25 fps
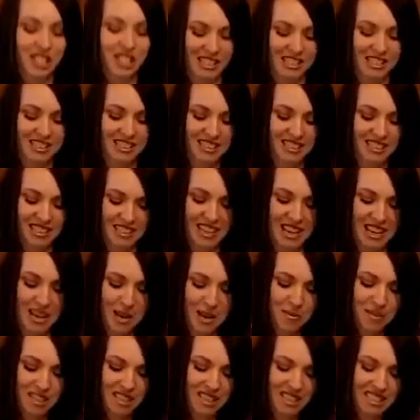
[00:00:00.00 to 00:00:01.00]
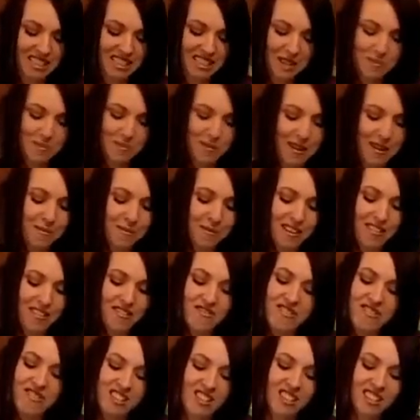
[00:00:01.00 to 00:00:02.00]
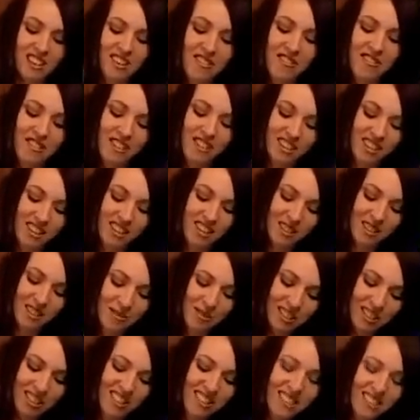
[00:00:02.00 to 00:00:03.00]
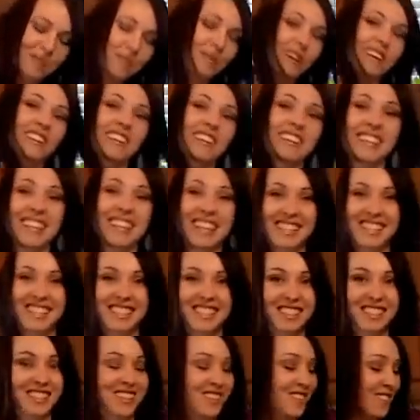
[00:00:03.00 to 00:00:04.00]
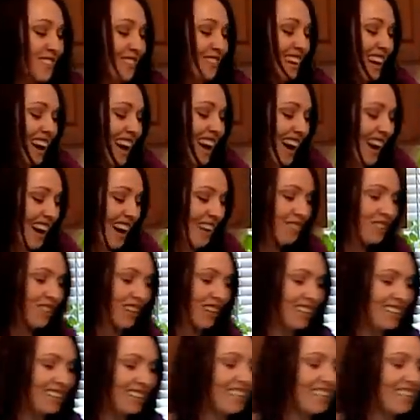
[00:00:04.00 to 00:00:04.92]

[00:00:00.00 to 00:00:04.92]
cheese. And because I buy my Philadelphia cream cheese by the caseload, I've